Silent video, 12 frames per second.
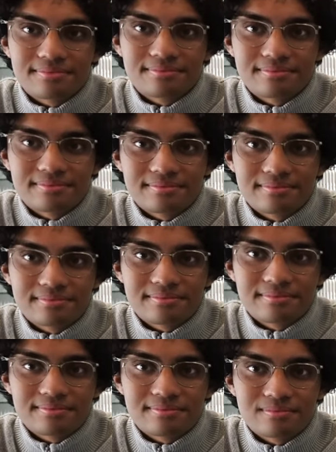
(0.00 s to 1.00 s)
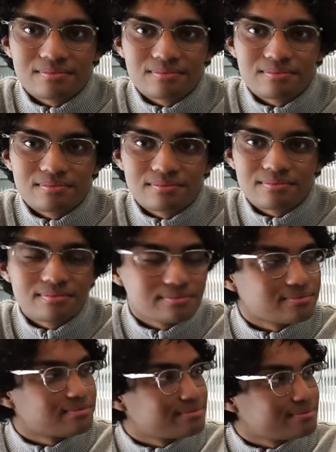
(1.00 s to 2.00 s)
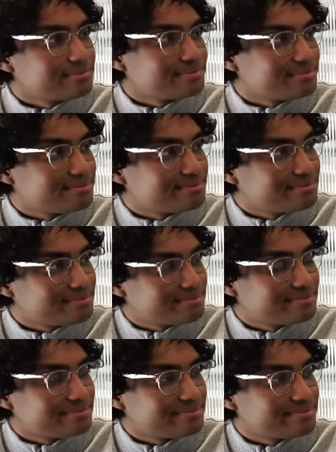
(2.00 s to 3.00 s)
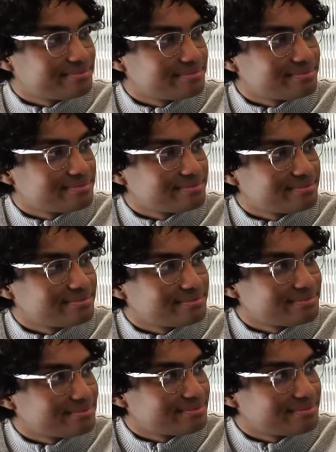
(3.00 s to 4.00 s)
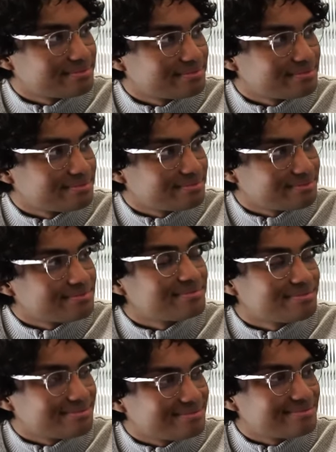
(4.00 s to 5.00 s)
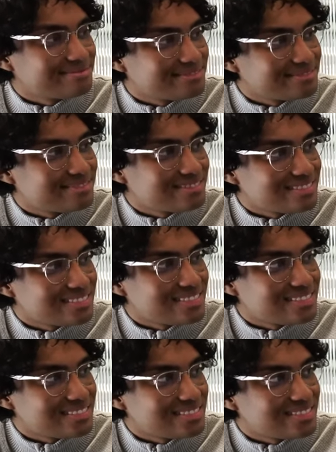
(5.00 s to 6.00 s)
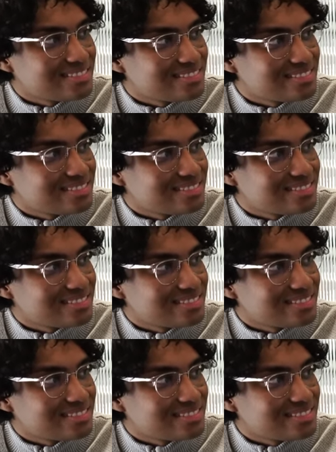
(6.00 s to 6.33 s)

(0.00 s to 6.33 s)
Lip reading: The person shown says nothing.